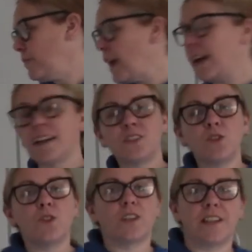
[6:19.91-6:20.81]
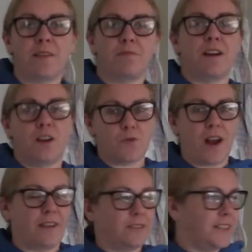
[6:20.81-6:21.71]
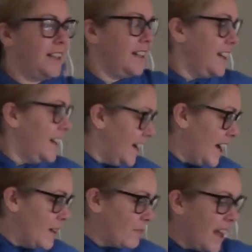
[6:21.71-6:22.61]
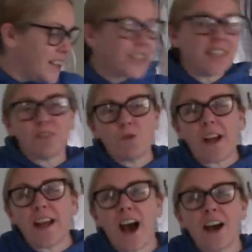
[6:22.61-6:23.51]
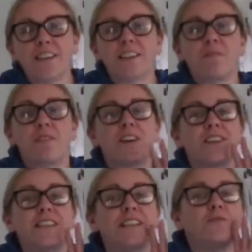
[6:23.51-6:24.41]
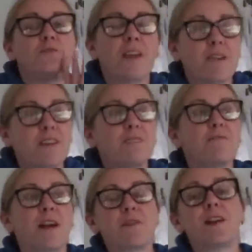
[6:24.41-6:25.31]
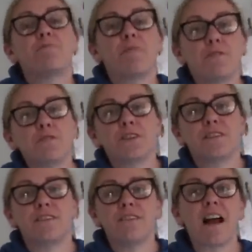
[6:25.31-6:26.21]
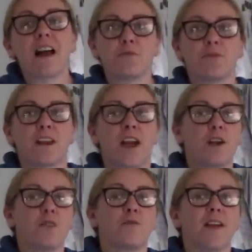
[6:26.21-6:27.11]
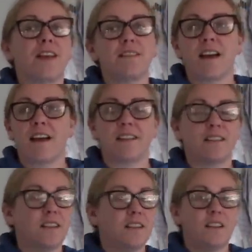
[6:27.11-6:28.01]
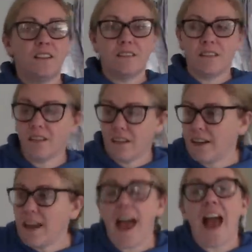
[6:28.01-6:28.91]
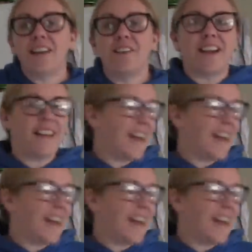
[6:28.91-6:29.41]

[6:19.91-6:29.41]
I talk him around. It's just really hard at the moment because he's very, very emotional after COVID. And oh, anyway,